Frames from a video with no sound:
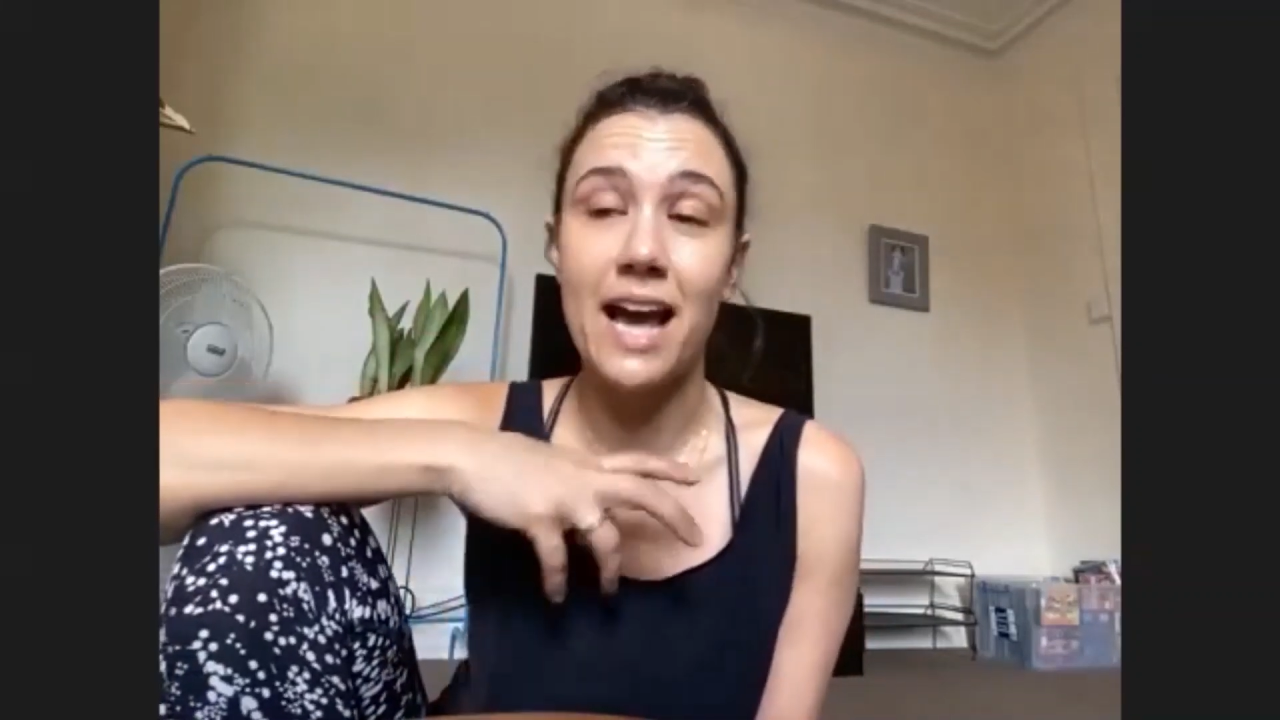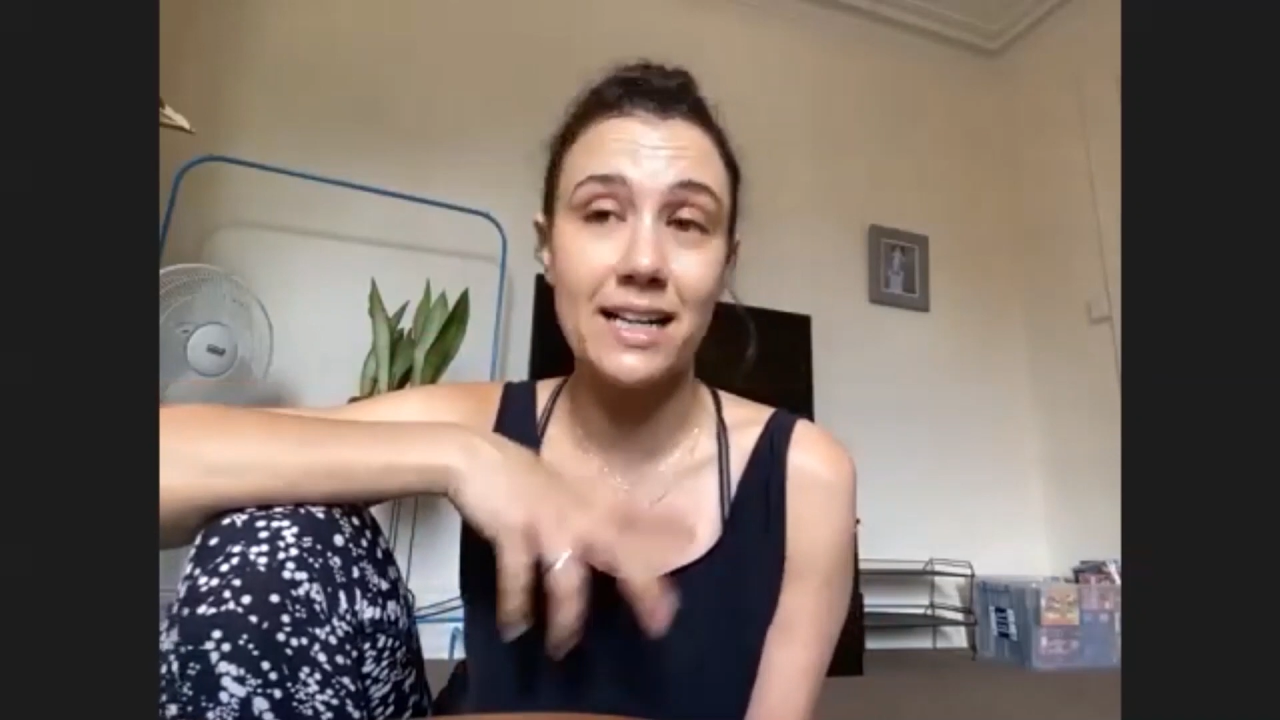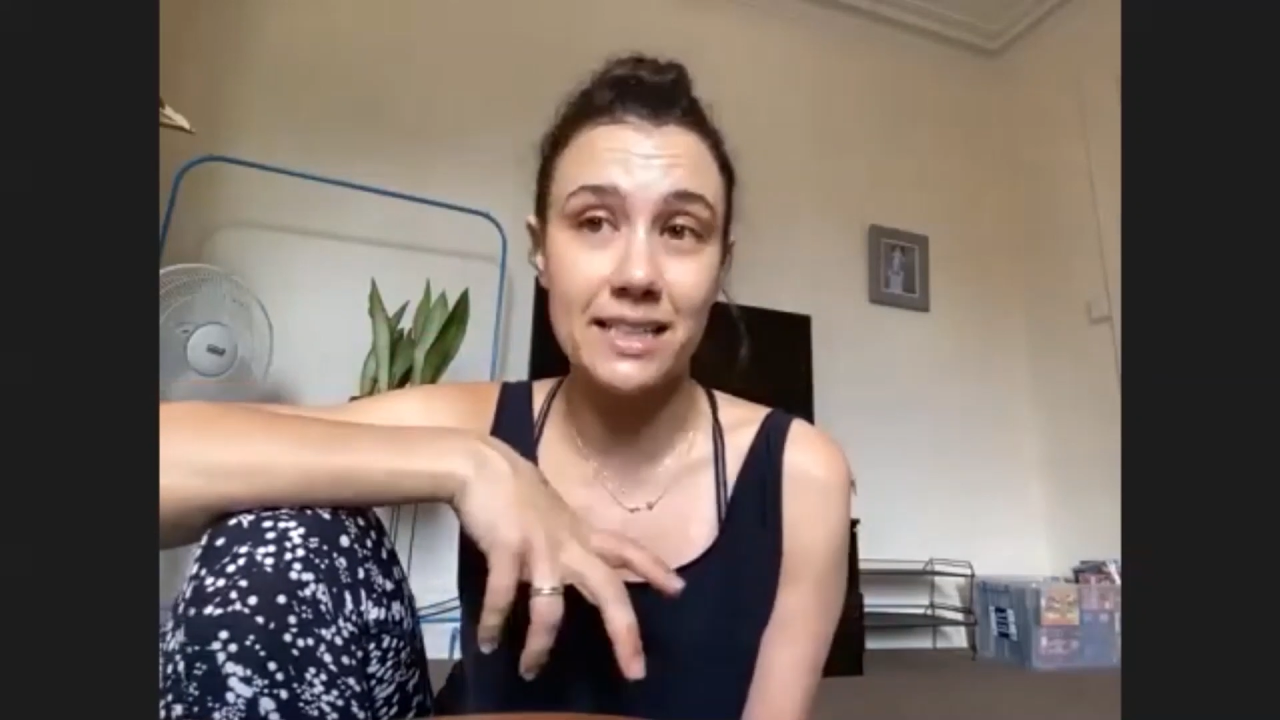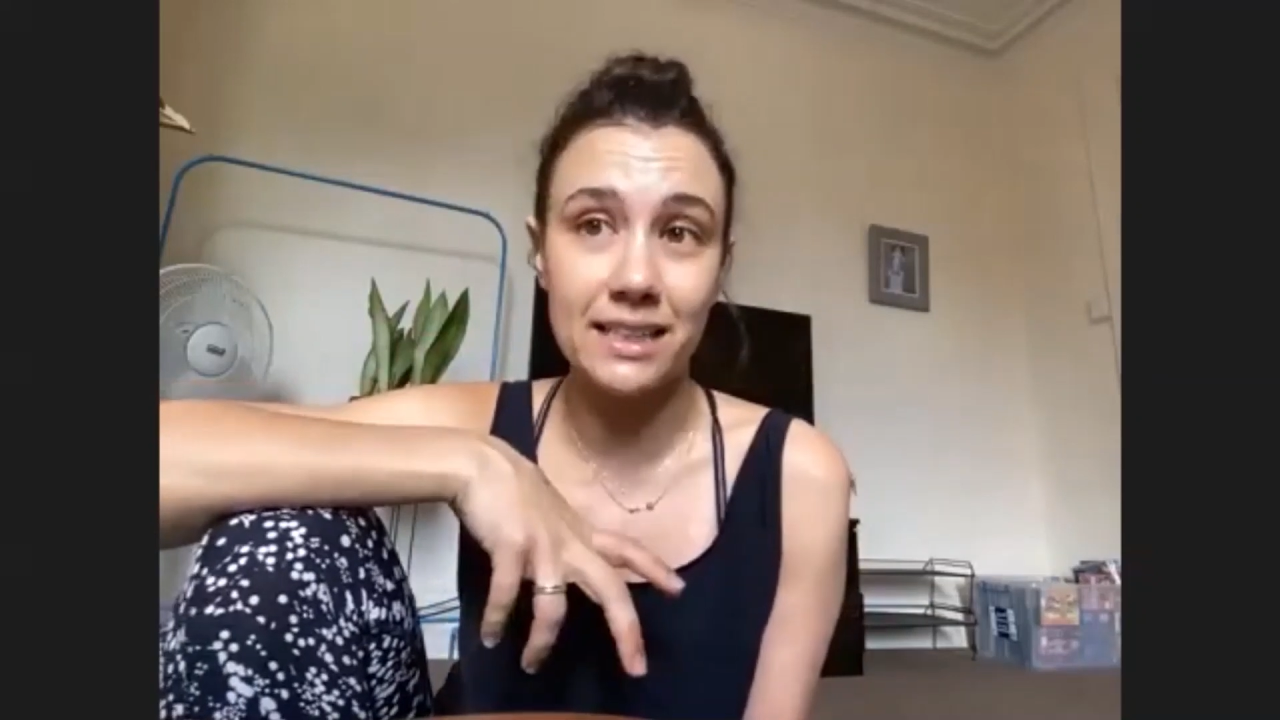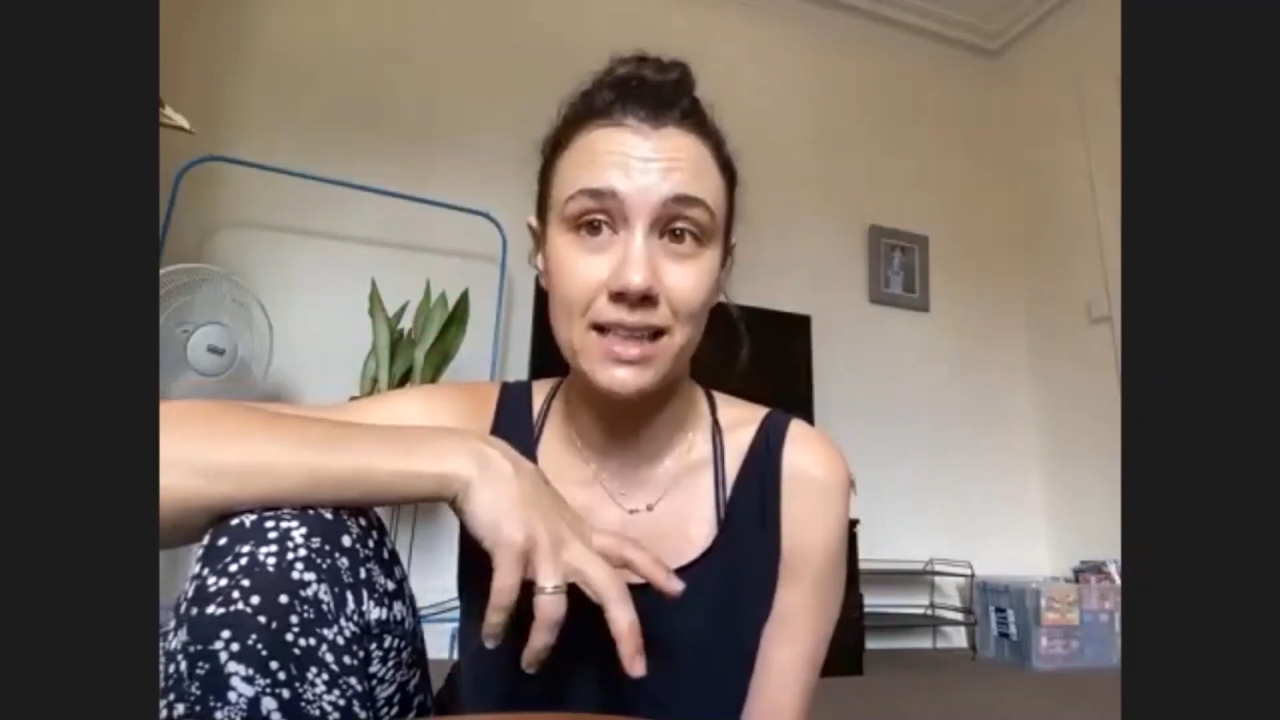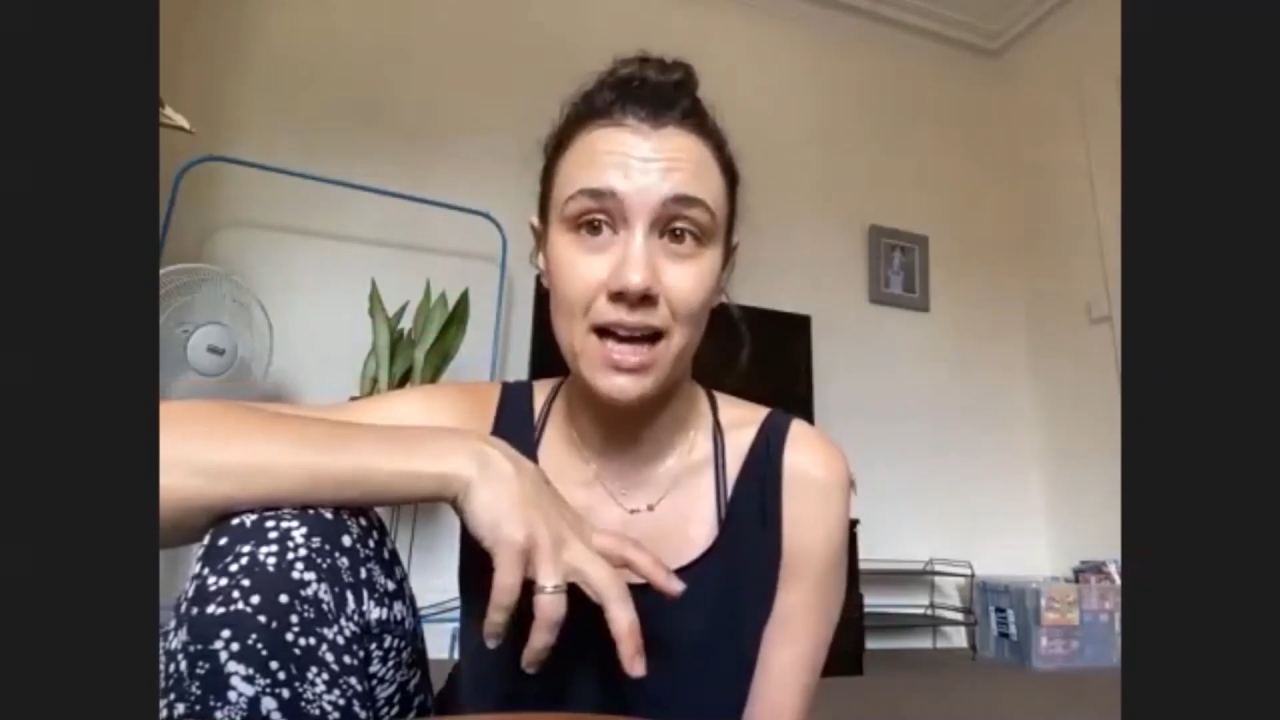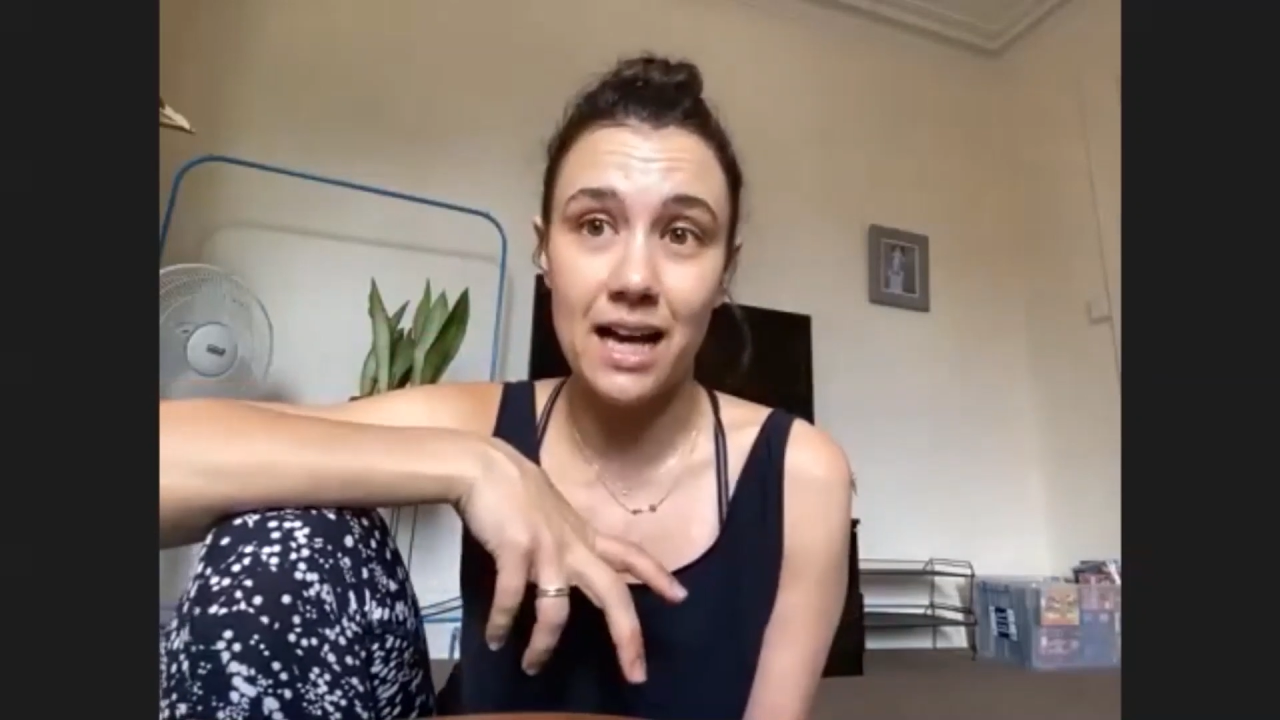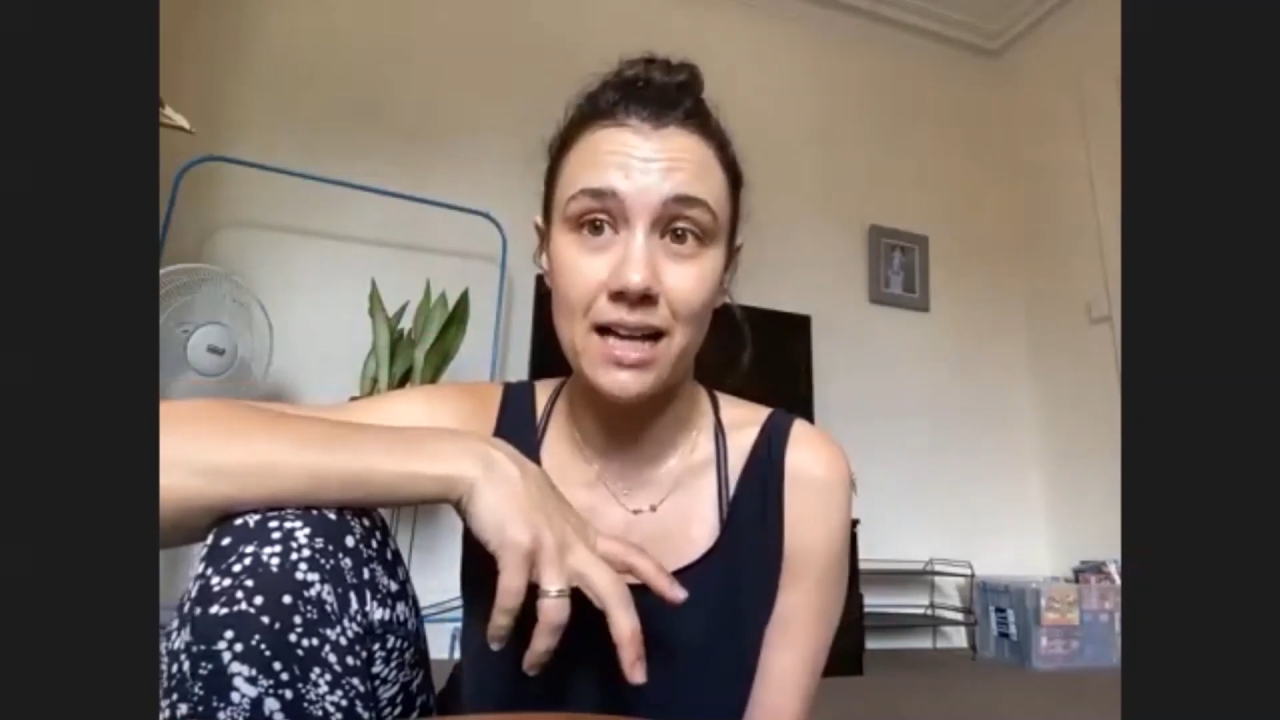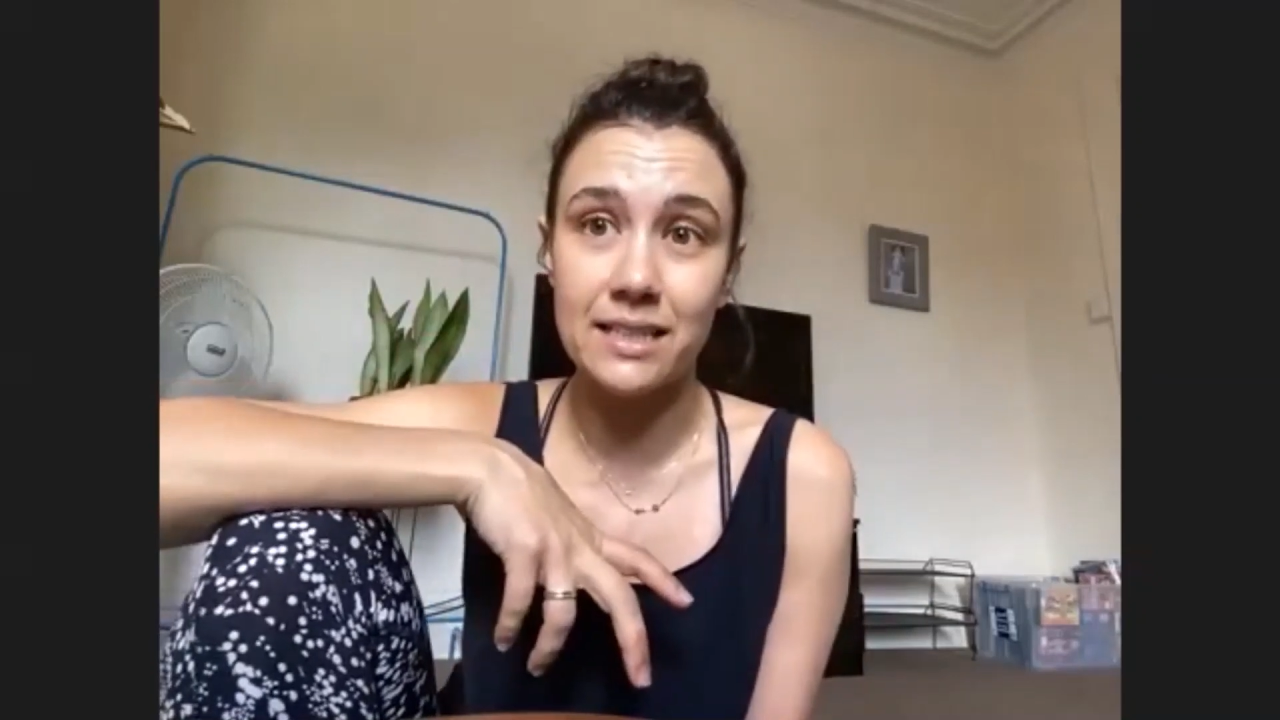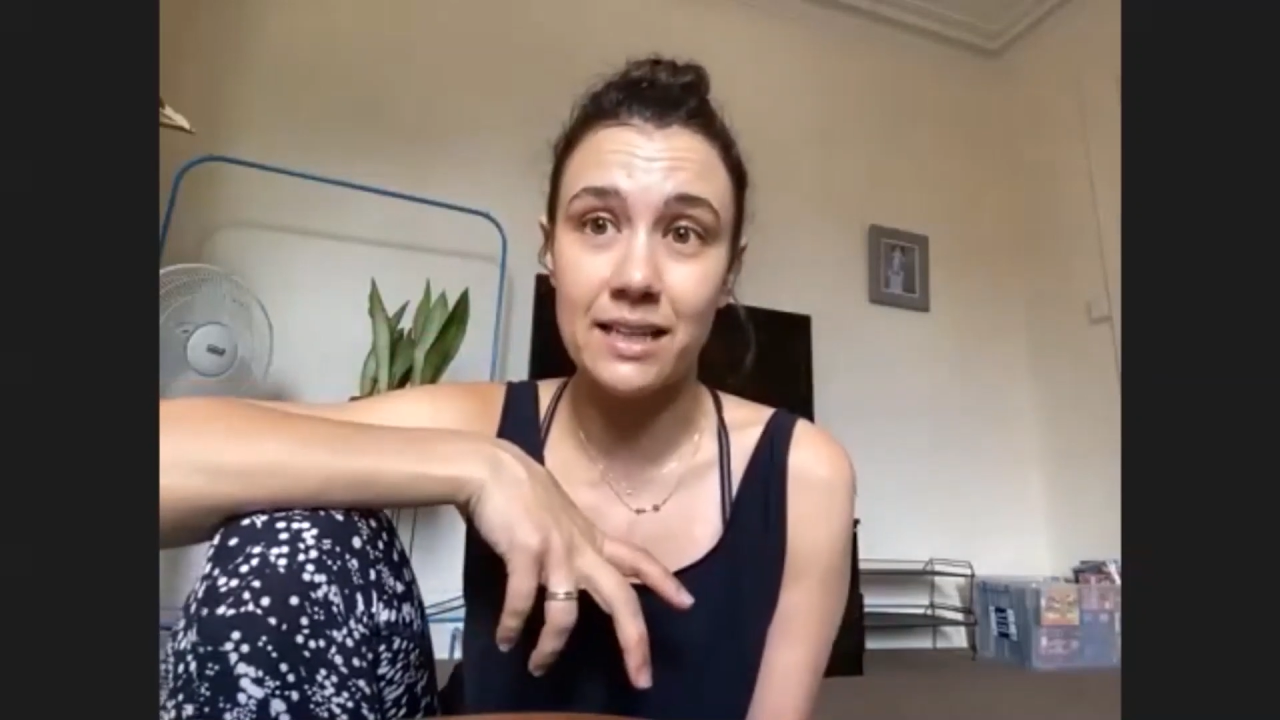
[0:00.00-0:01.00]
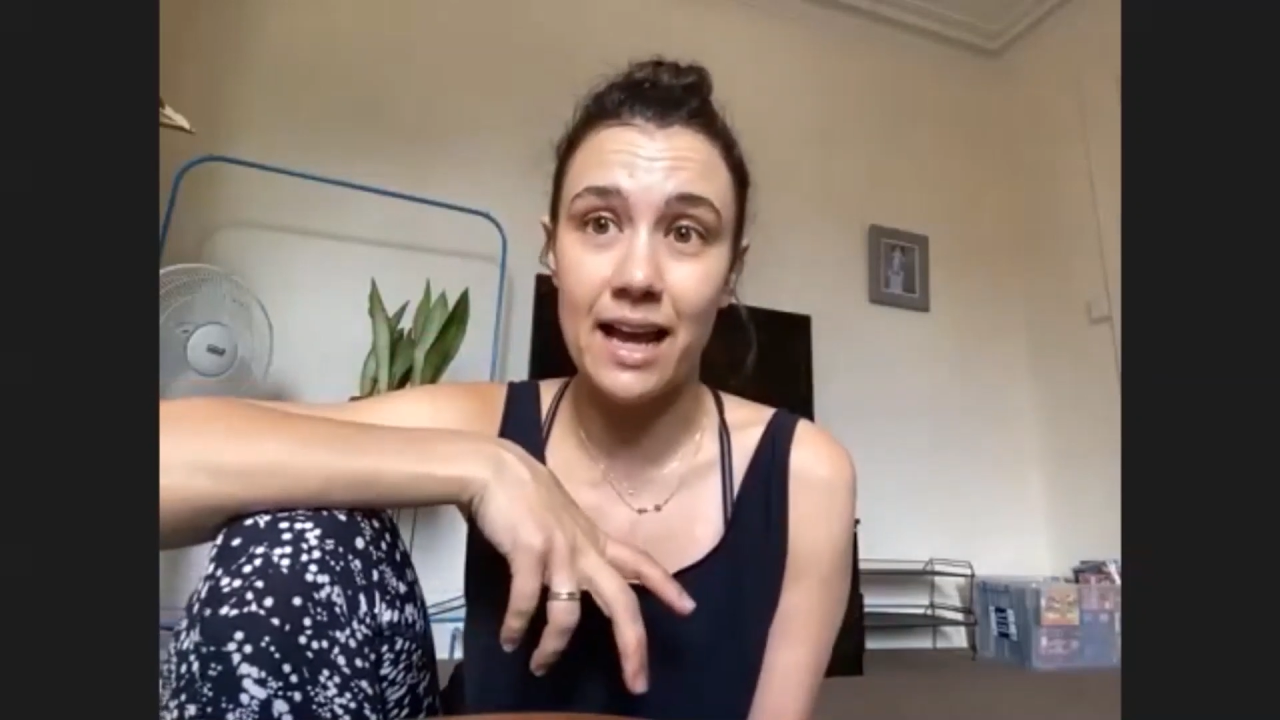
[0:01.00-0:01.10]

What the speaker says: acting class,